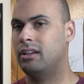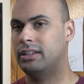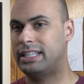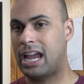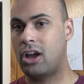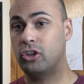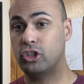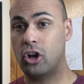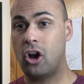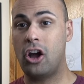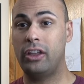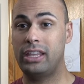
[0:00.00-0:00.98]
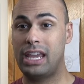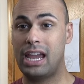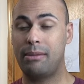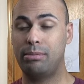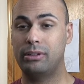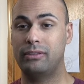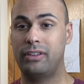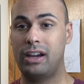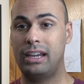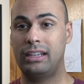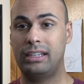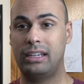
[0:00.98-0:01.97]
sounds on the Apple
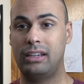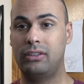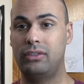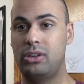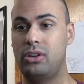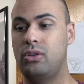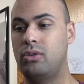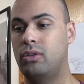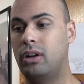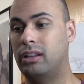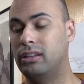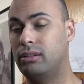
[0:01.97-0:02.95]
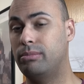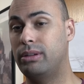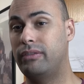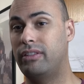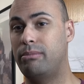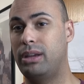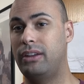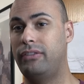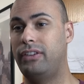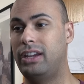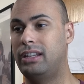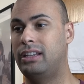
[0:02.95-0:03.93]
device gives you a little bit of a
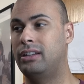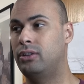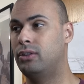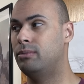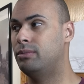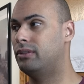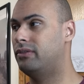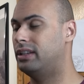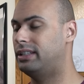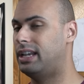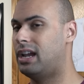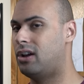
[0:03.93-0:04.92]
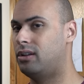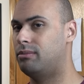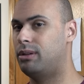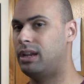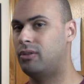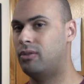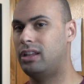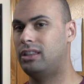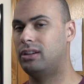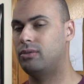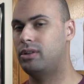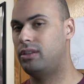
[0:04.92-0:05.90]
benefit in terms of the sound being right
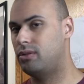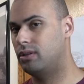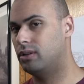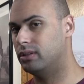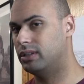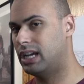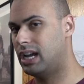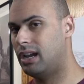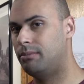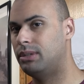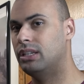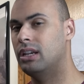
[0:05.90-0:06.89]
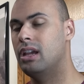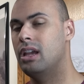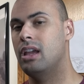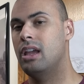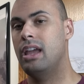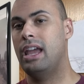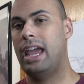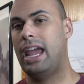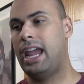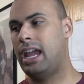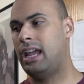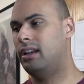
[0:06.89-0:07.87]
there with you at all times.
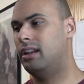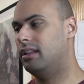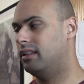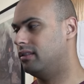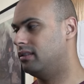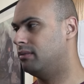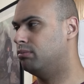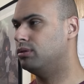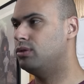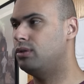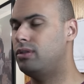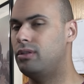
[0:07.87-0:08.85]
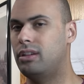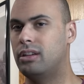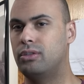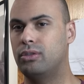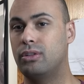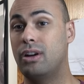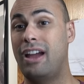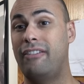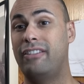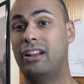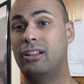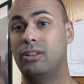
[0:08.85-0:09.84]
And the Bluetooth control
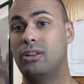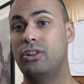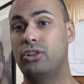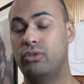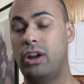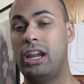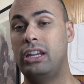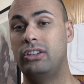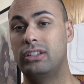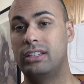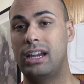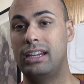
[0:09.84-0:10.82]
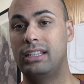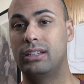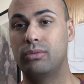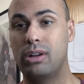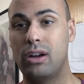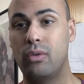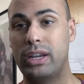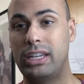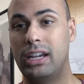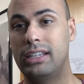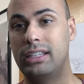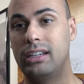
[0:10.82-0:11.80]
having a large range is nice as well. We
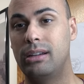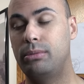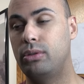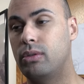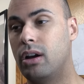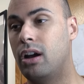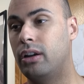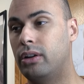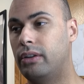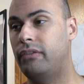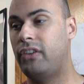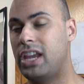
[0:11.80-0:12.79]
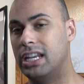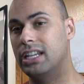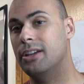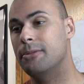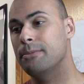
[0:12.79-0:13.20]
tested up to 100 feet.